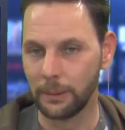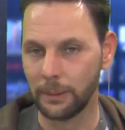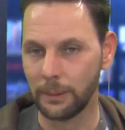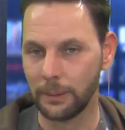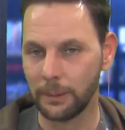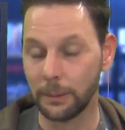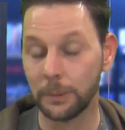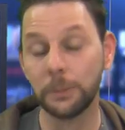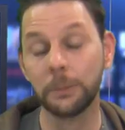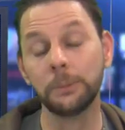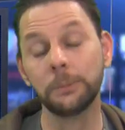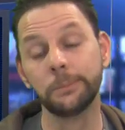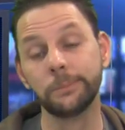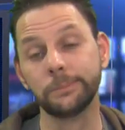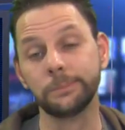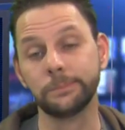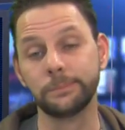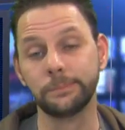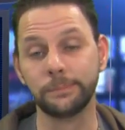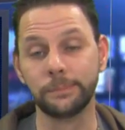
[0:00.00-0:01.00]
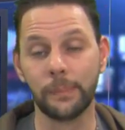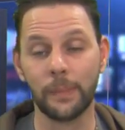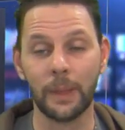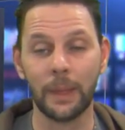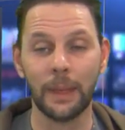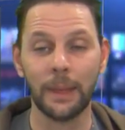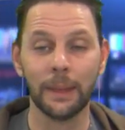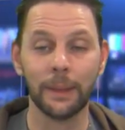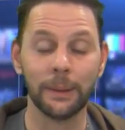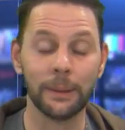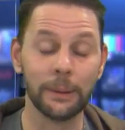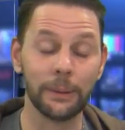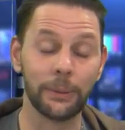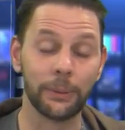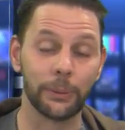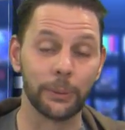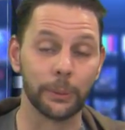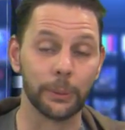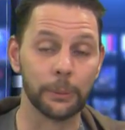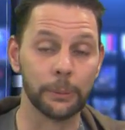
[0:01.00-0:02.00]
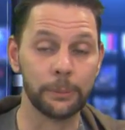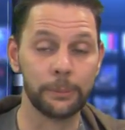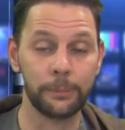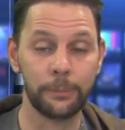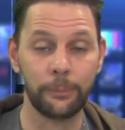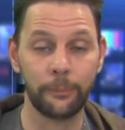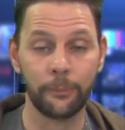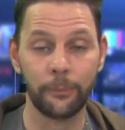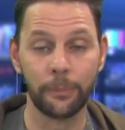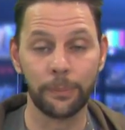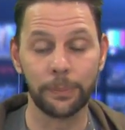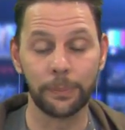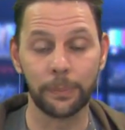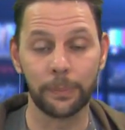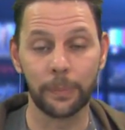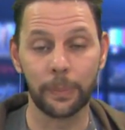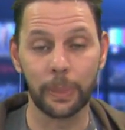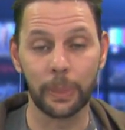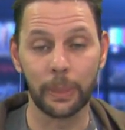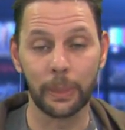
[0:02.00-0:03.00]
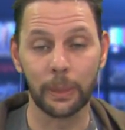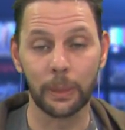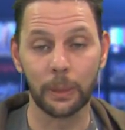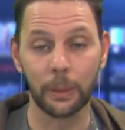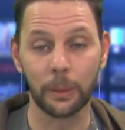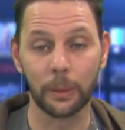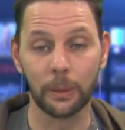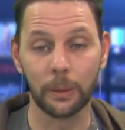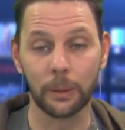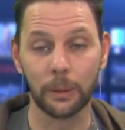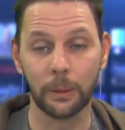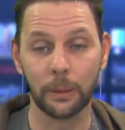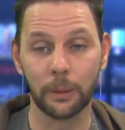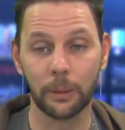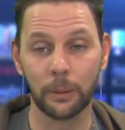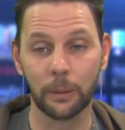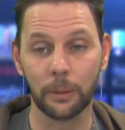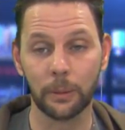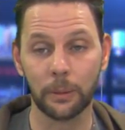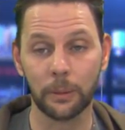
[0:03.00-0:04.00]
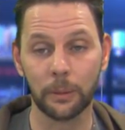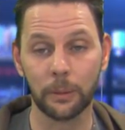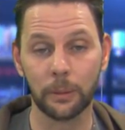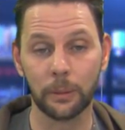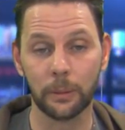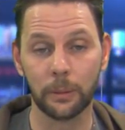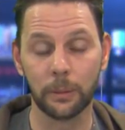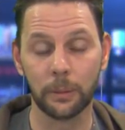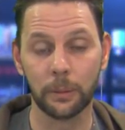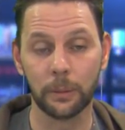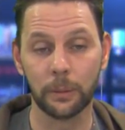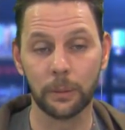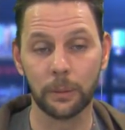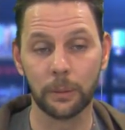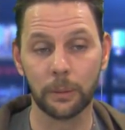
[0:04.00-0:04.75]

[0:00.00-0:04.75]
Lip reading: (silent)